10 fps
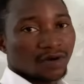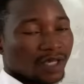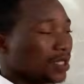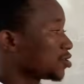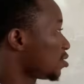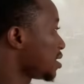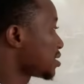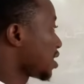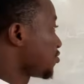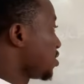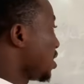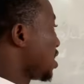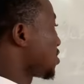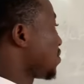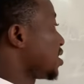Okay, so let's actually
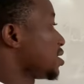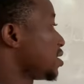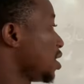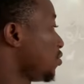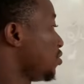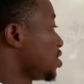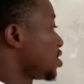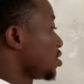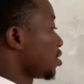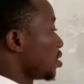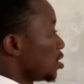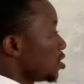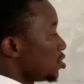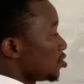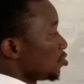expand the equation.
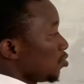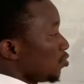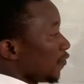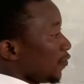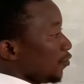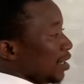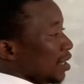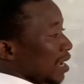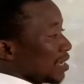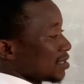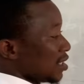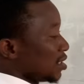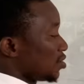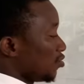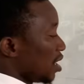So with the
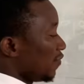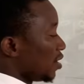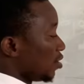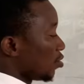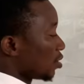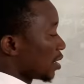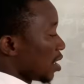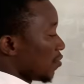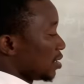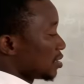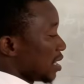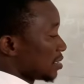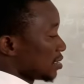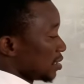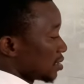assets, we have the non-current
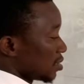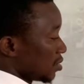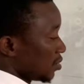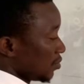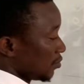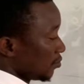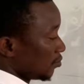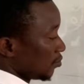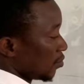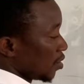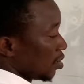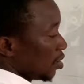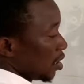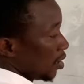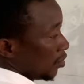assets
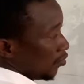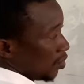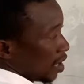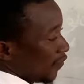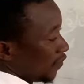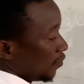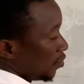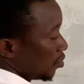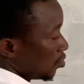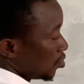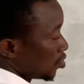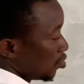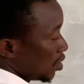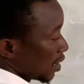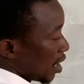and we have also
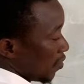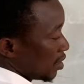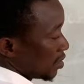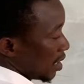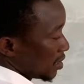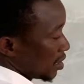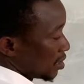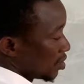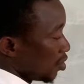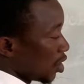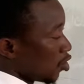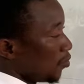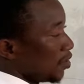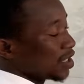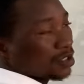the current assets. So the
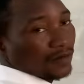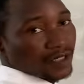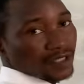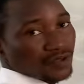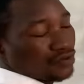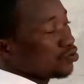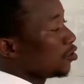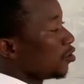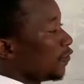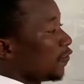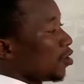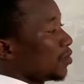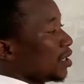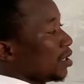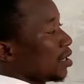combination of these 2
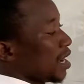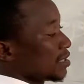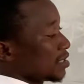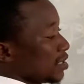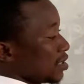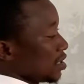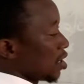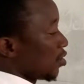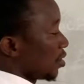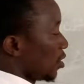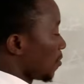form the assets. Is that okay?